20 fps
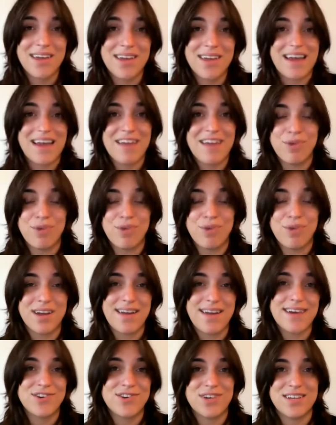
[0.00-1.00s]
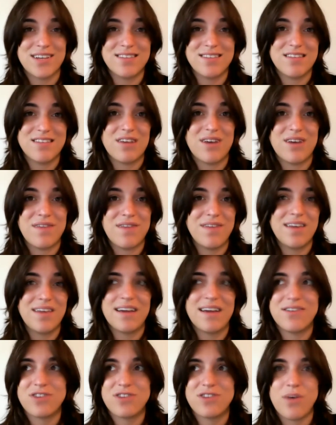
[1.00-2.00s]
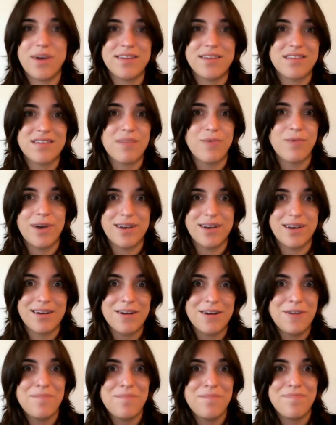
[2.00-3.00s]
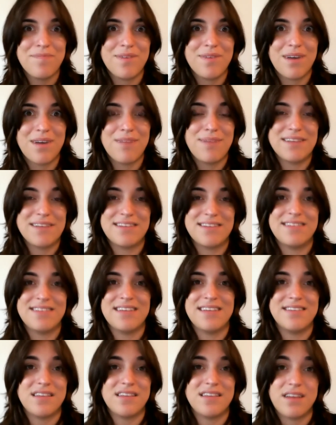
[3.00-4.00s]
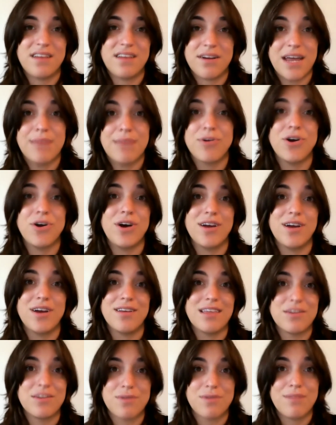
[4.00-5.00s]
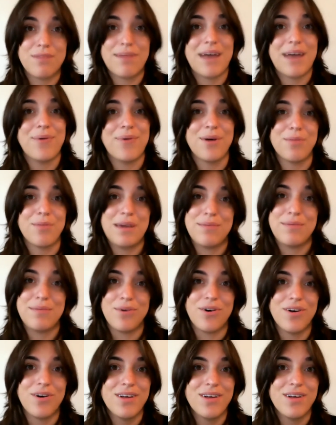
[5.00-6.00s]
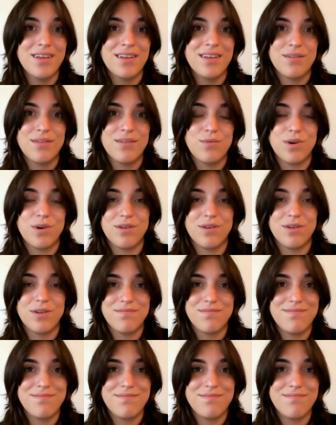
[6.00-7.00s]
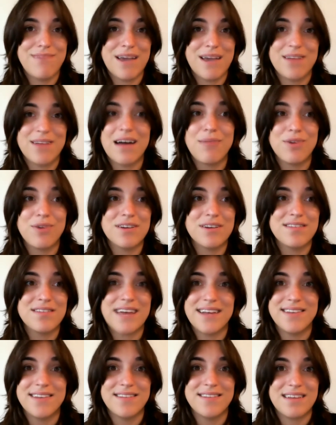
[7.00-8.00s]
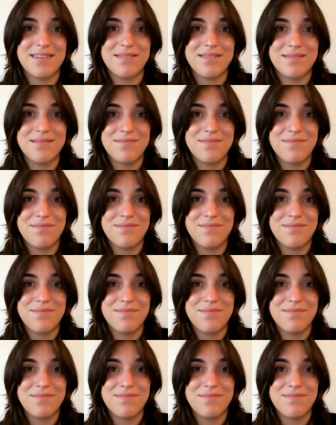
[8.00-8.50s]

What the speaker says: they have more connection, so I feel like showing someone a business that's in their neighborhood that's run by real people will make a lot more sense and,